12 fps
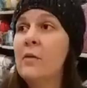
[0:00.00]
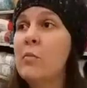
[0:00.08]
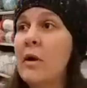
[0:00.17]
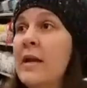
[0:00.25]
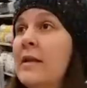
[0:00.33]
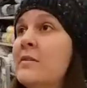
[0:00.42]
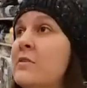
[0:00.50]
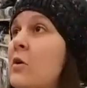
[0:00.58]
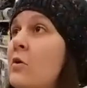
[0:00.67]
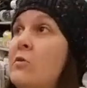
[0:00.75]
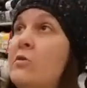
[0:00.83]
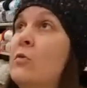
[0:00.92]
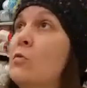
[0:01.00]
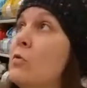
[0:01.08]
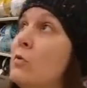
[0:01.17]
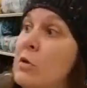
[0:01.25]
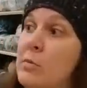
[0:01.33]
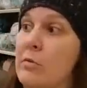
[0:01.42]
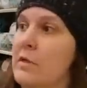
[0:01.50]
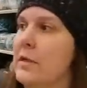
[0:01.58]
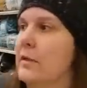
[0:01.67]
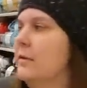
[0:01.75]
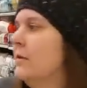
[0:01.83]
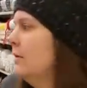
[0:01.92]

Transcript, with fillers: their brands of yarns are really pretty.